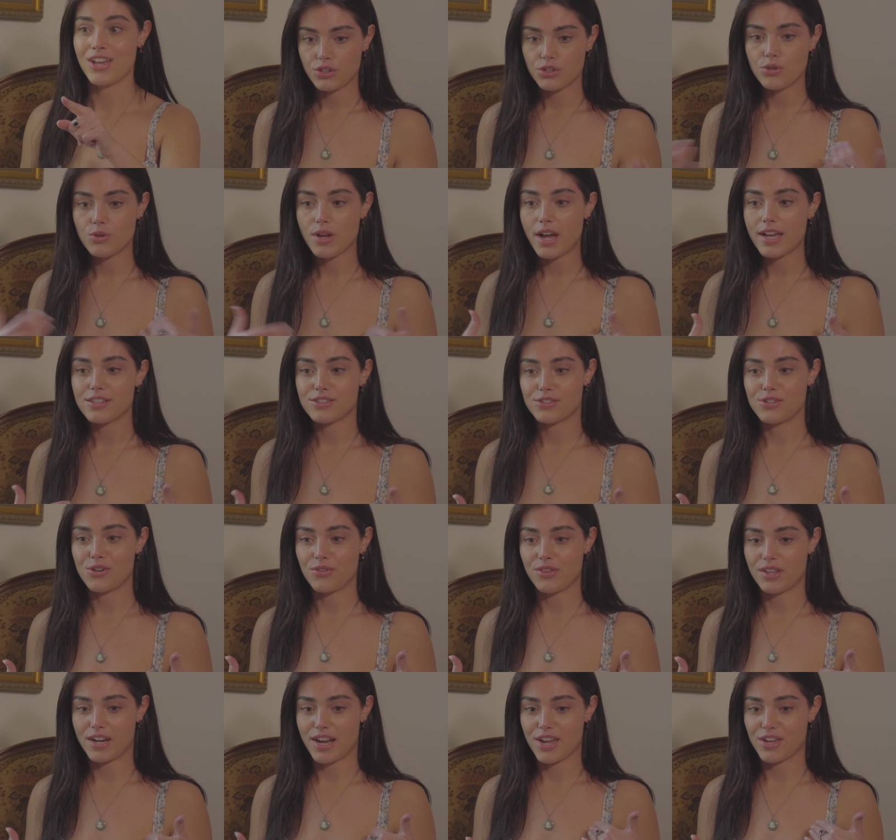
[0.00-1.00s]
You guys
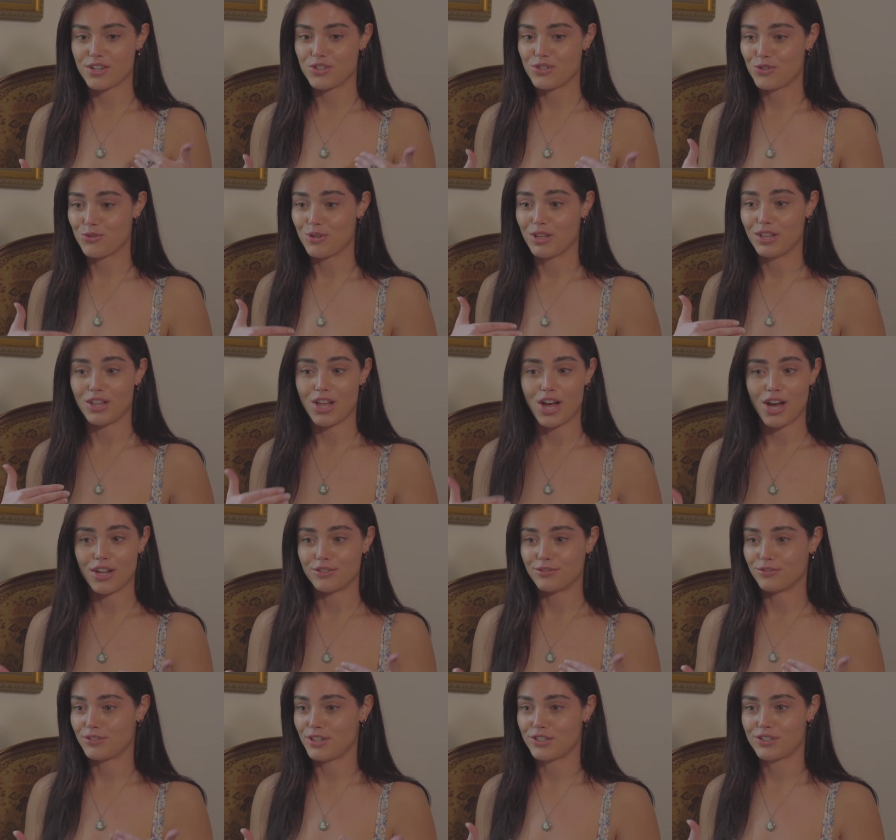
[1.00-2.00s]
know that I do a lot
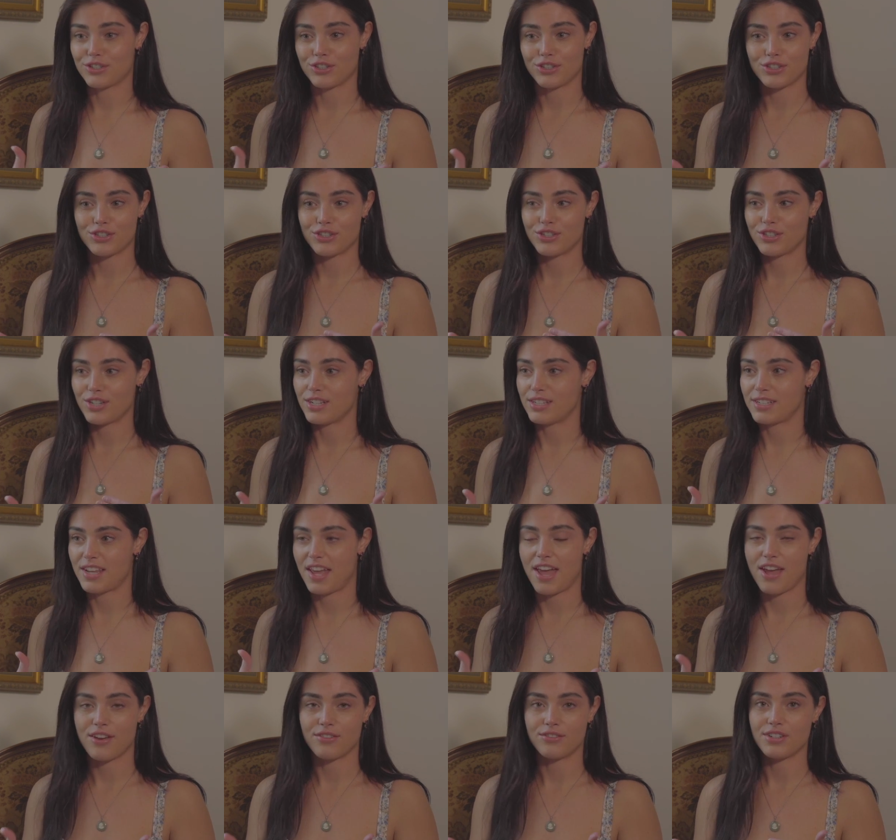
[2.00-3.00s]
of research into
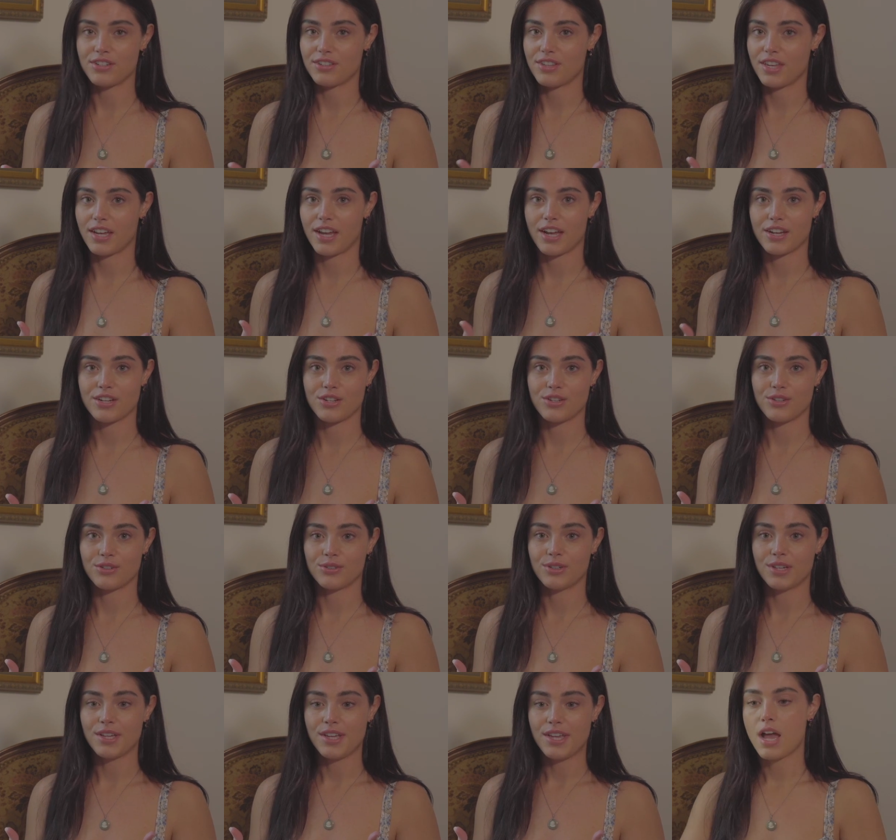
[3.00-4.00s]
everything I do.